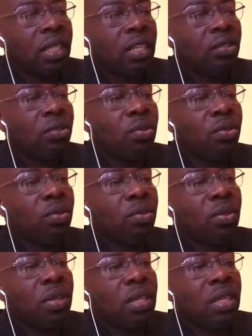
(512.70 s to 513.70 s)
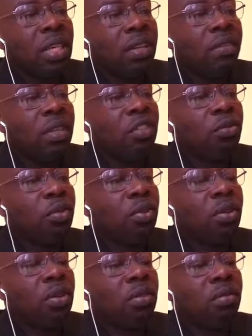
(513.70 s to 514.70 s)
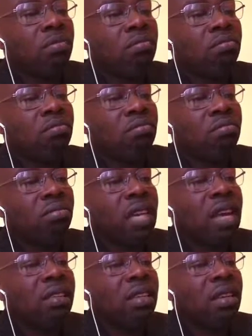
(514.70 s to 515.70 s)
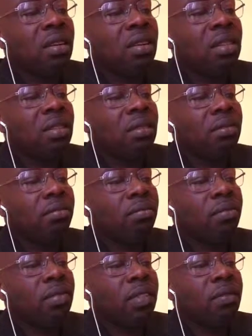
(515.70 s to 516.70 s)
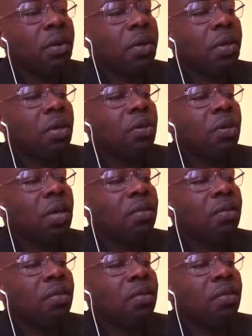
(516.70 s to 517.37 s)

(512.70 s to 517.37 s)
And so, if this book hasn't got a very good,